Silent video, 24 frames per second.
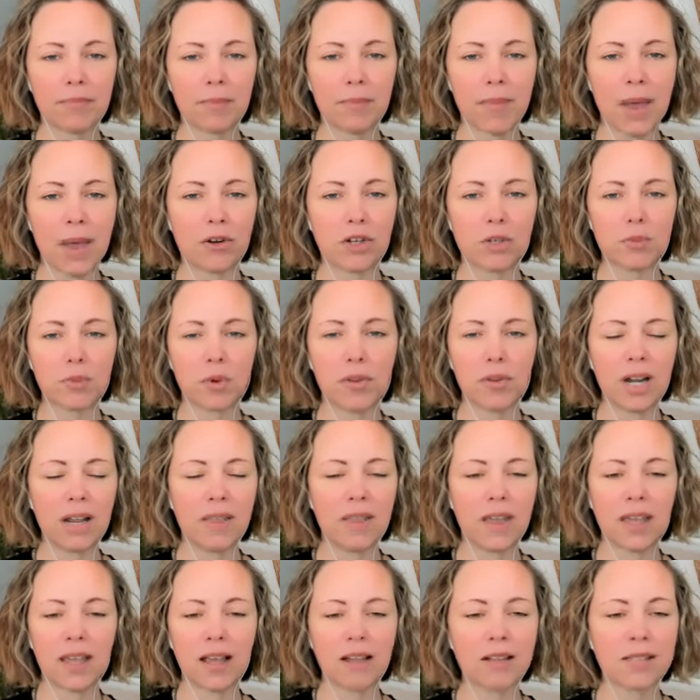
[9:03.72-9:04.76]
Matters more than
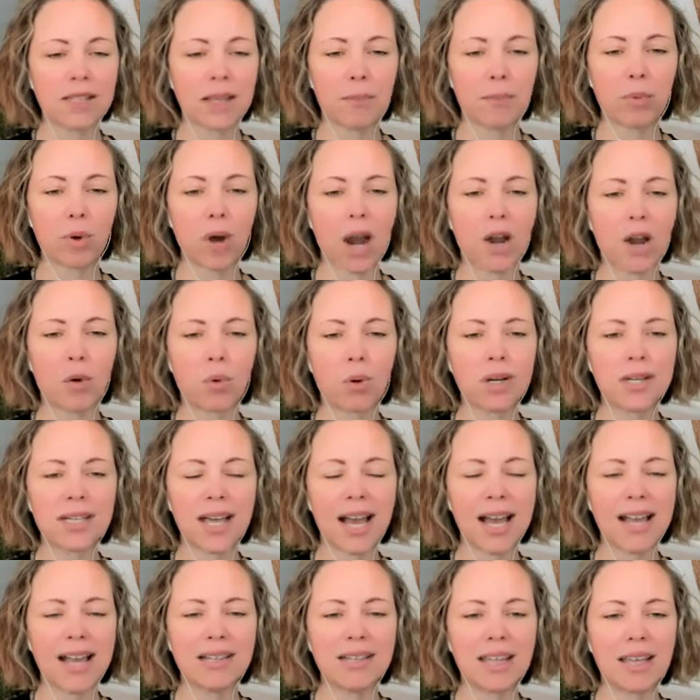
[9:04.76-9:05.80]
anything else. I'm
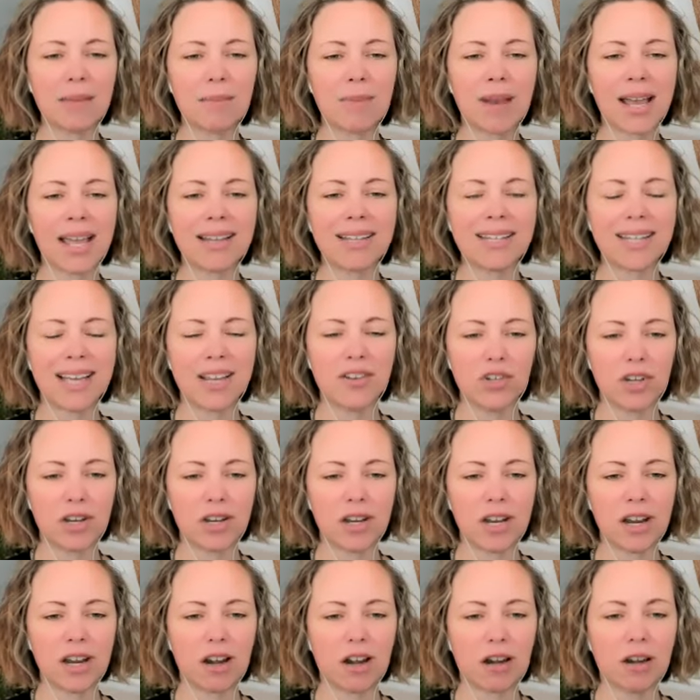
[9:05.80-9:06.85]
prioritizing my
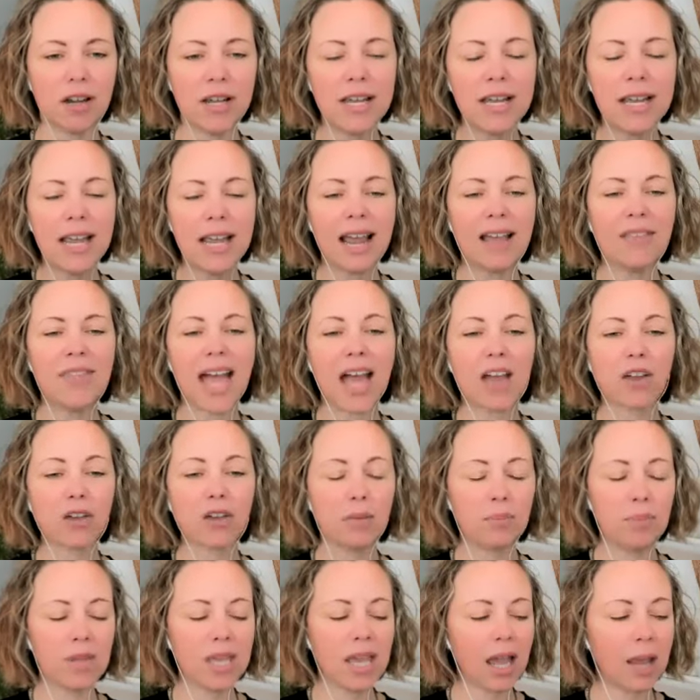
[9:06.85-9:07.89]
attention here. And that
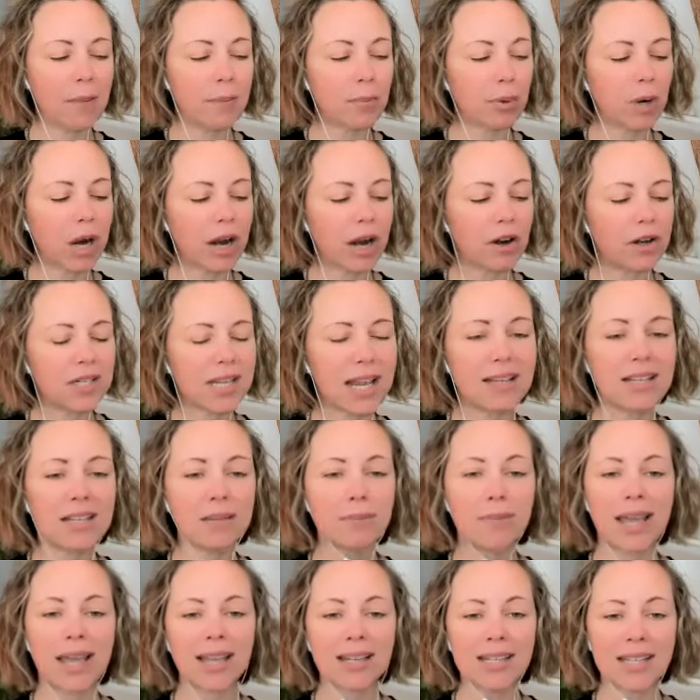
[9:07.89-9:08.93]
could be I'm
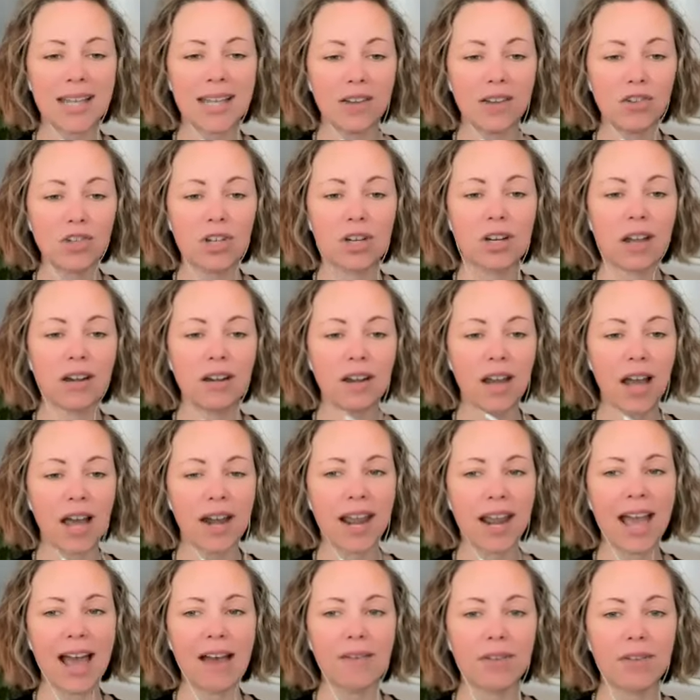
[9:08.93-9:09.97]
prioritizing my attention on
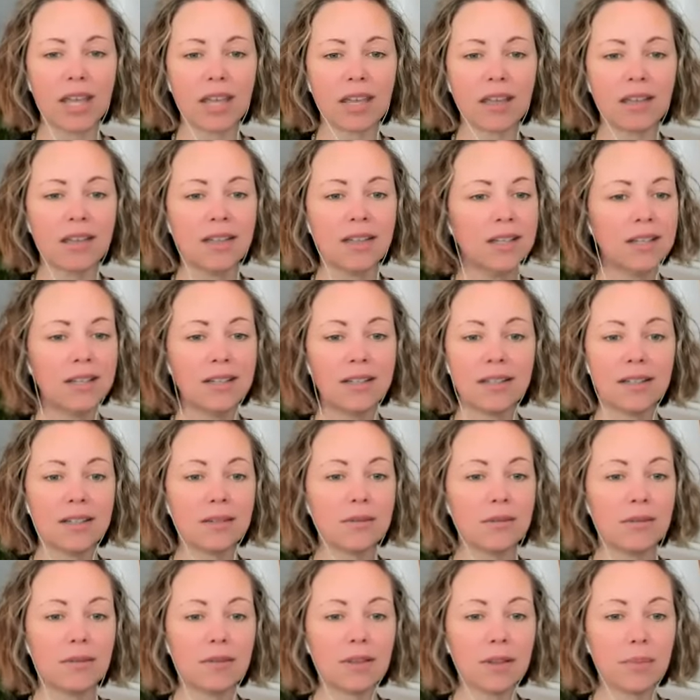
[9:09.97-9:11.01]
not having
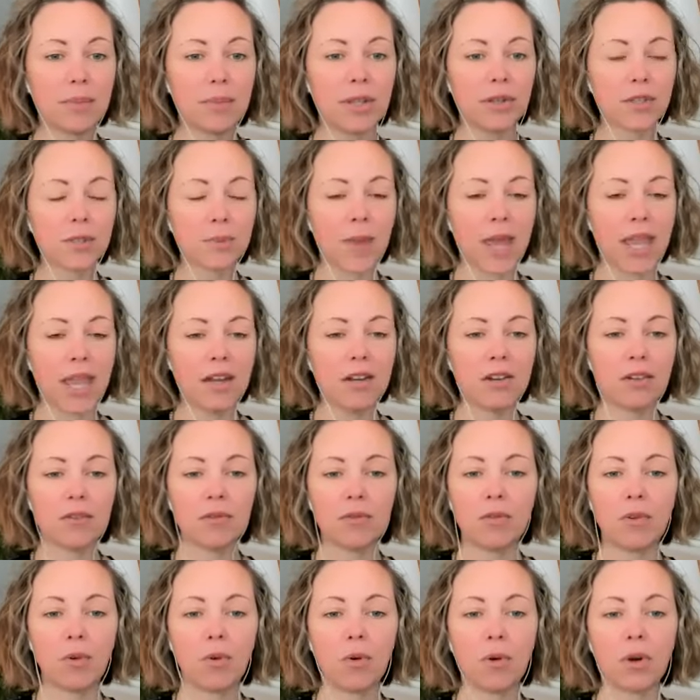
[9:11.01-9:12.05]
the bills paid,
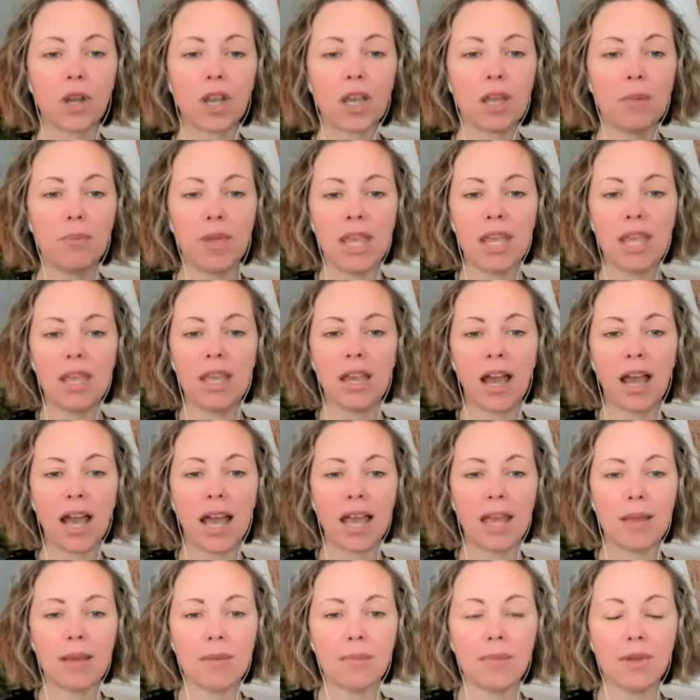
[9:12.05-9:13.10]
or it could be
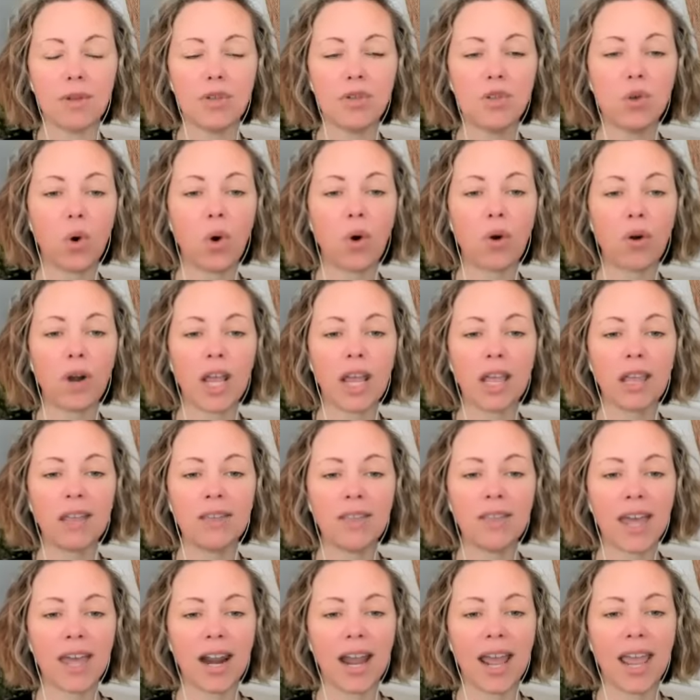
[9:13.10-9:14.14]
I am
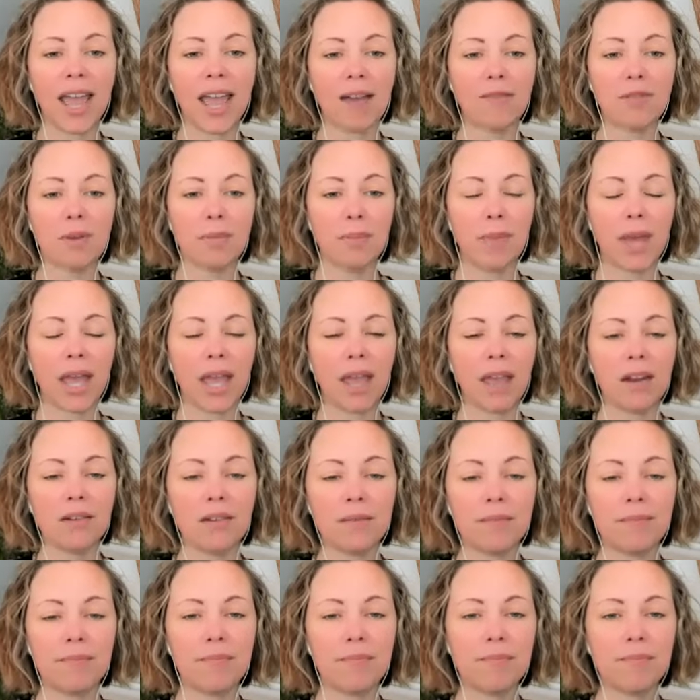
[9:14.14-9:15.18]
adoring that I have them paid.